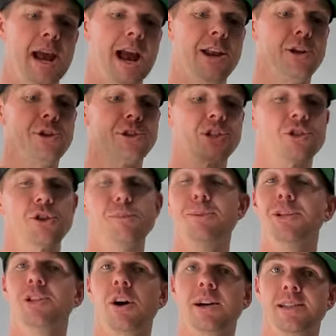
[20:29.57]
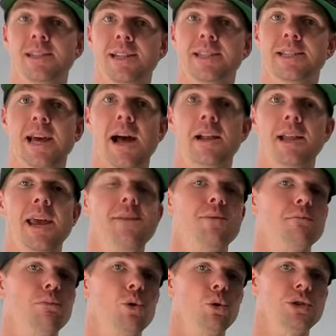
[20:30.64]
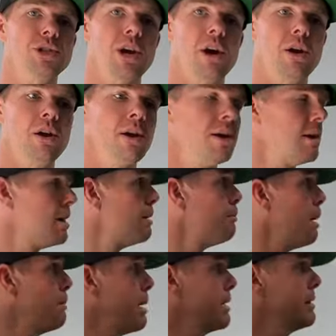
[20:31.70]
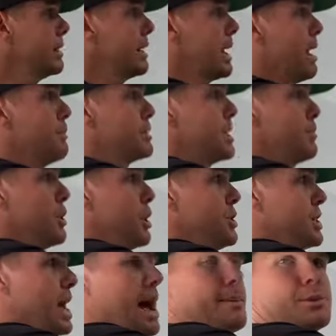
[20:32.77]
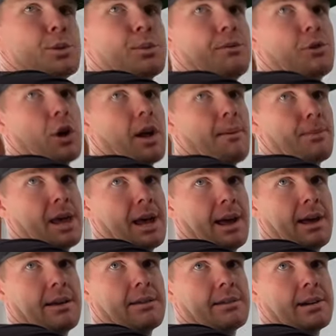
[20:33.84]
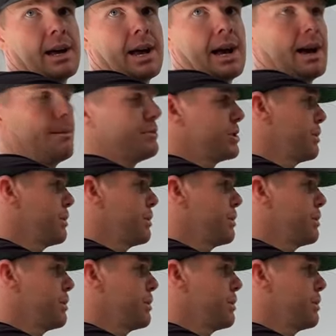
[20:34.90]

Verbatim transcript: And you could supersize this sale even more so by bundling up some of those games that we've got up there. Um, mm.